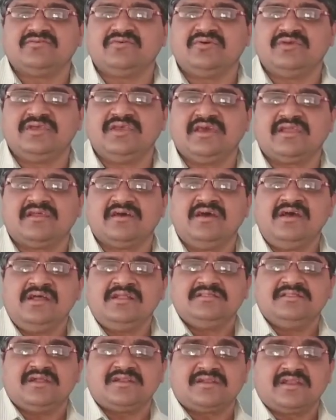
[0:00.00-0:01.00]
So here
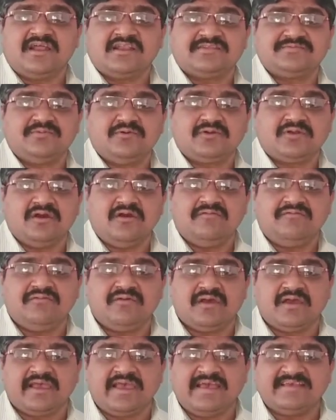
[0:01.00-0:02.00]
the transport
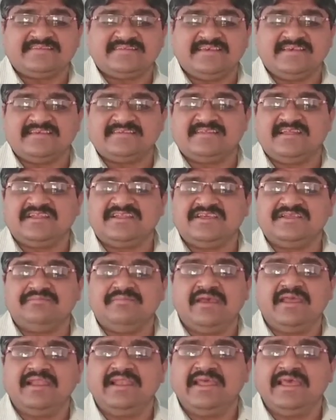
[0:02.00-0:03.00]
of gases, that is
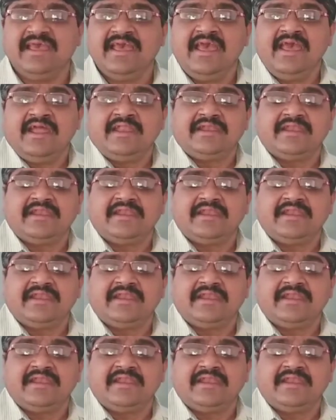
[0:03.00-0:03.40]
mainly